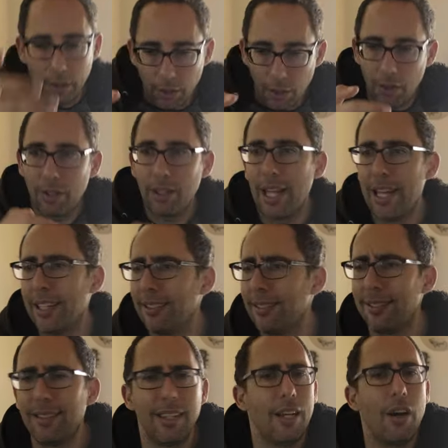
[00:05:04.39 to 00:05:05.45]
long
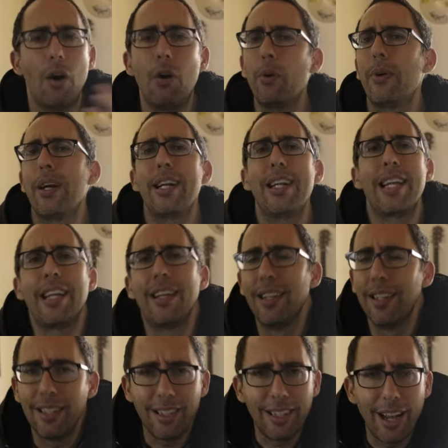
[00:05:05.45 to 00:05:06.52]
lands, already
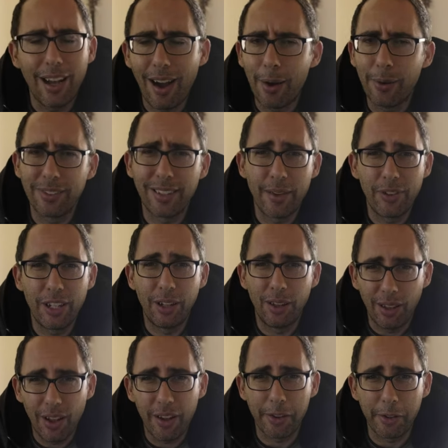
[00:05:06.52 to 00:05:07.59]
I was having a
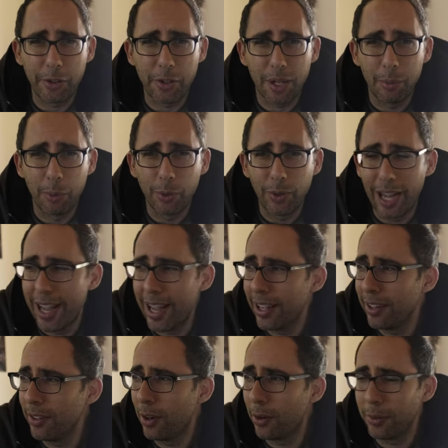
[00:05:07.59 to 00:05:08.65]
lot of trouble
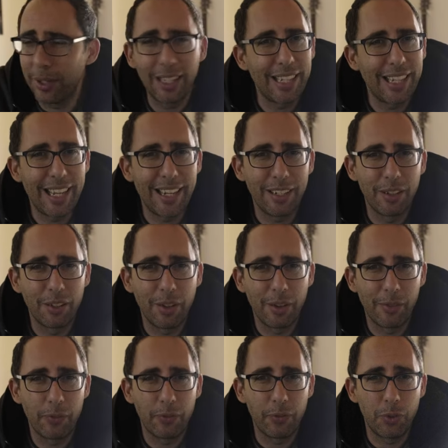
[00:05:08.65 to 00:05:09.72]
and not really getting a lot
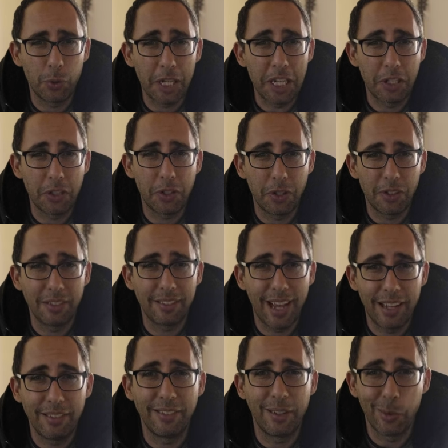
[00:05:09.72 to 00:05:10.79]
of great shots
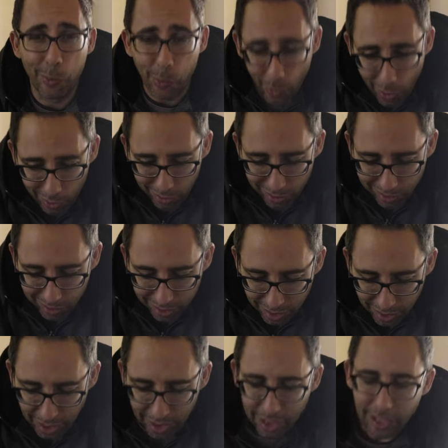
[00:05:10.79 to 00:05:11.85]
as it was.
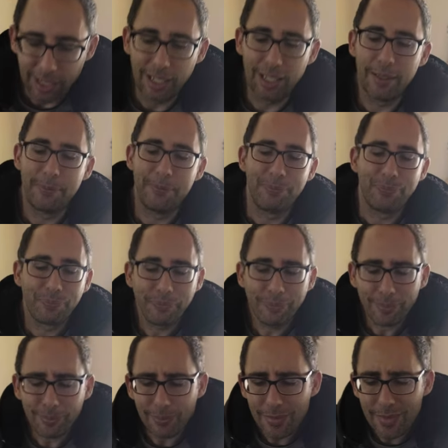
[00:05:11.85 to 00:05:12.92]

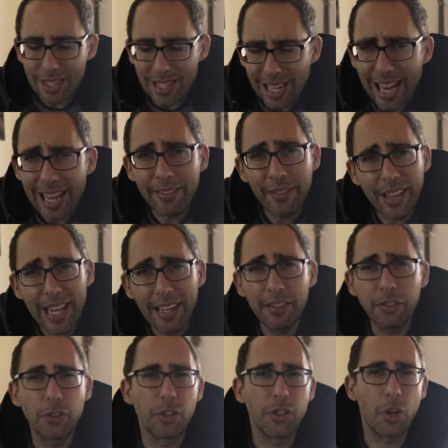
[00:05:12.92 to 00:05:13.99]
And
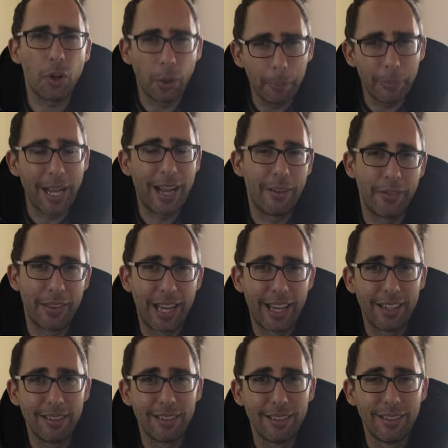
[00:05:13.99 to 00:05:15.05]
then to compound
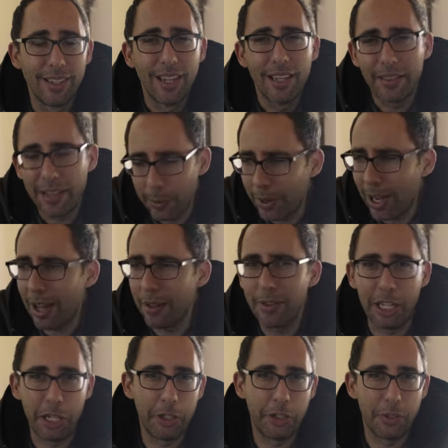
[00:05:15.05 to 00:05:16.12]
that, there were other
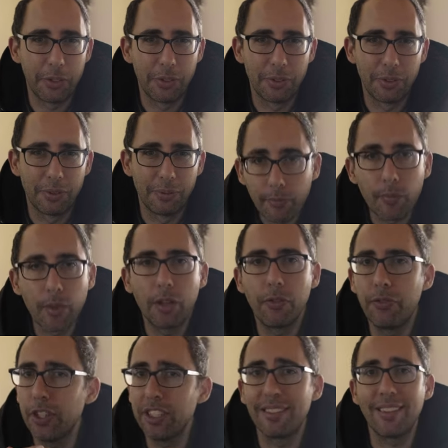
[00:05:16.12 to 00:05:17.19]
issues.
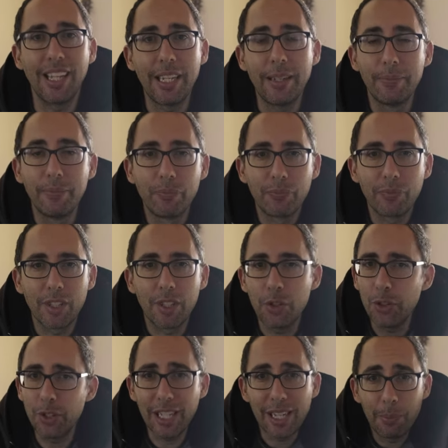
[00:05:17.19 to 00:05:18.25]
Firstly,
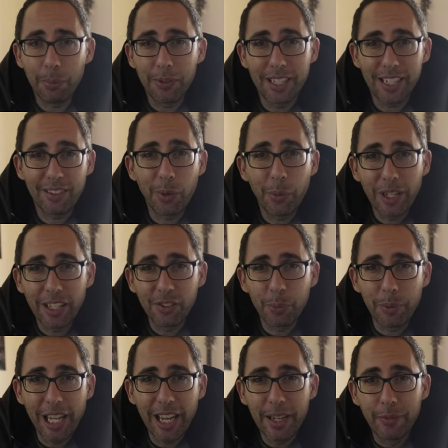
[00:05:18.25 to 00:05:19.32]
you can't predict the whale's
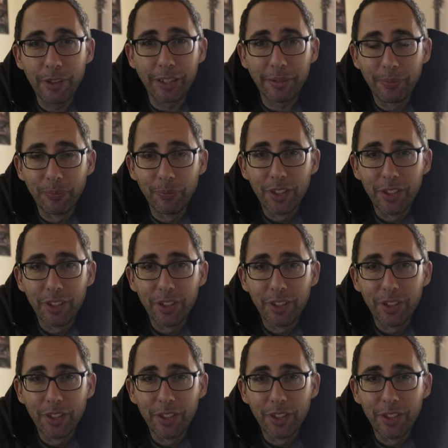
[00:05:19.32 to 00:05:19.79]
behavior.